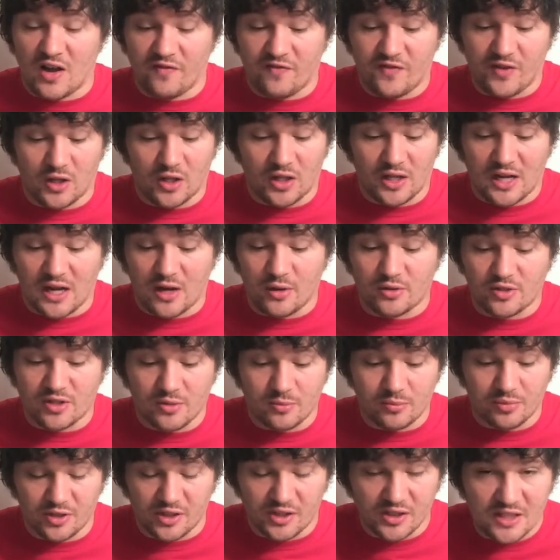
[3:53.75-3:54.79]
I felt like I was
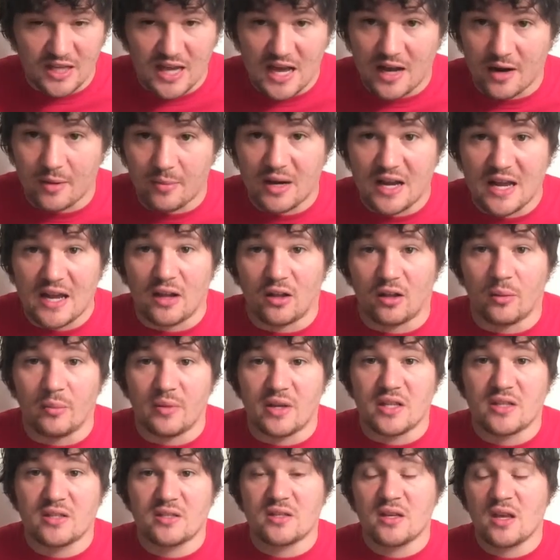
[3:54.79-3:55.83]
completely out of my
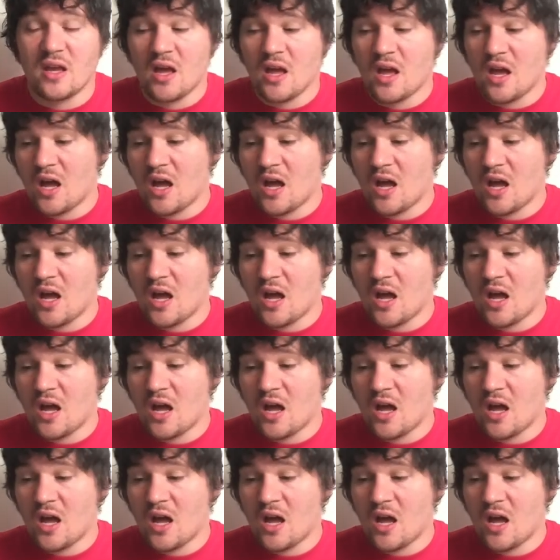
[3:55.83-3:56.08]
element.